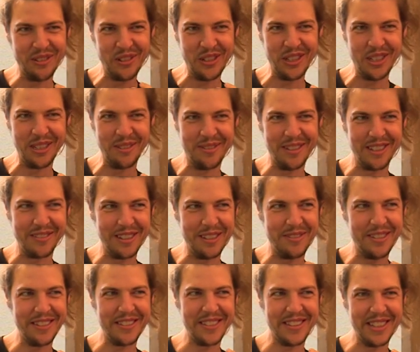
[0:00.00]
really fun and my
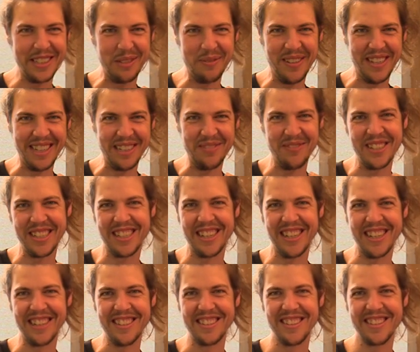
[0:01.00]
favorite thing to paint
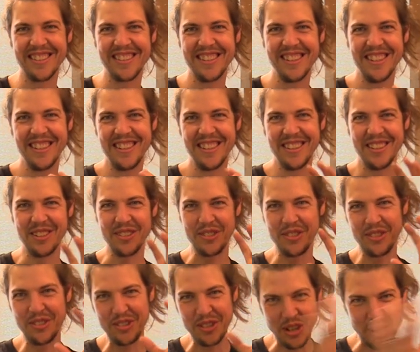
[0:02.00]
because there's
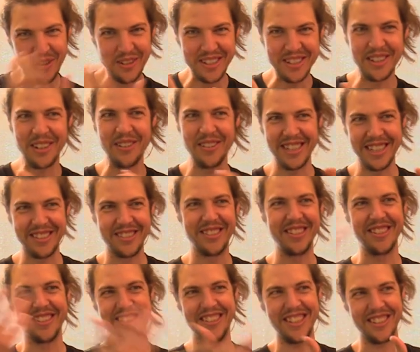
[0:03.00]
so you know it's
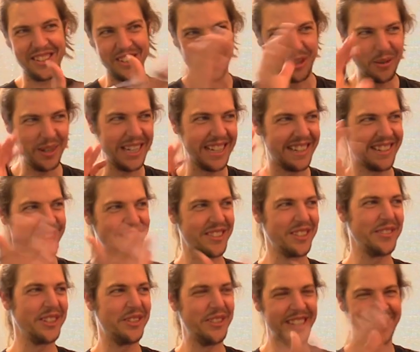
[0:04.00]
just such a quick there's
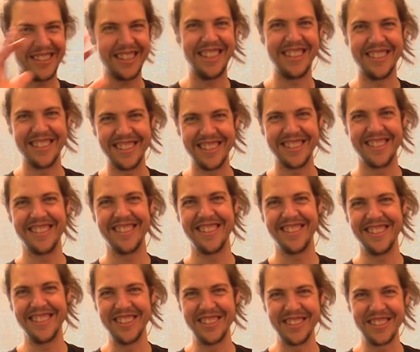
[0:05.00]
so many quick changes
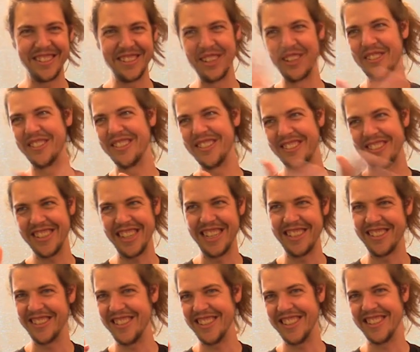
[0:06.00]
you know the nose just
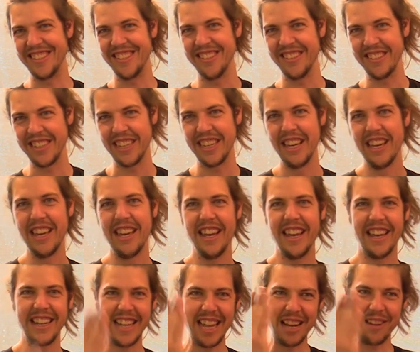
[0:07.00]
changes instantly
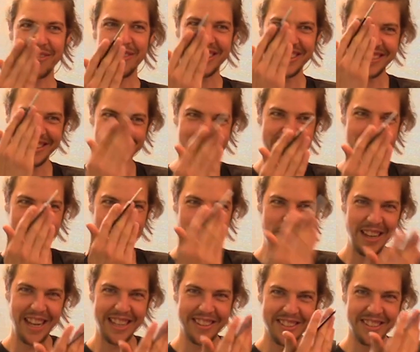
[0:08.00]
and every little
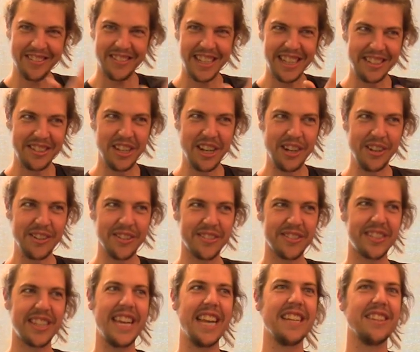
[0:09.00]
facet of that
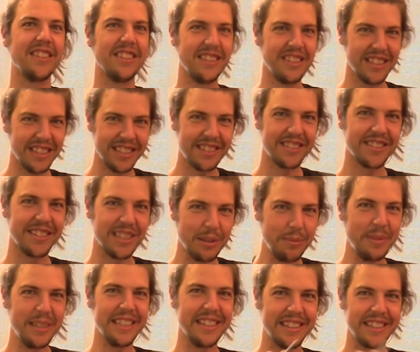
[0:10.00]
nose can literally
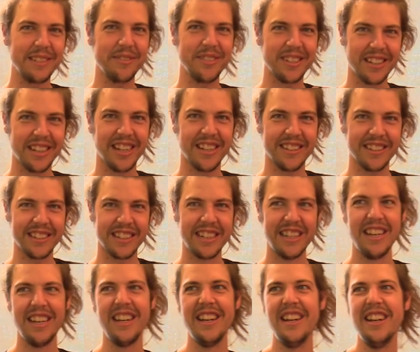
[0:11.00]
be a different color
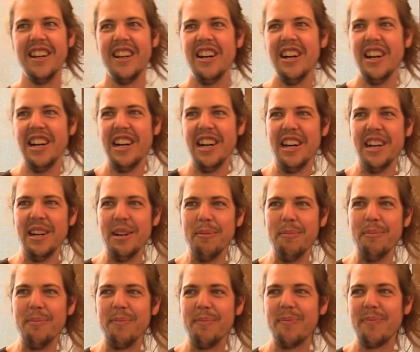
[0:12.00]

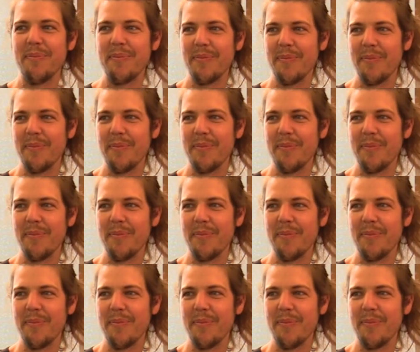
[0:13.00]
um,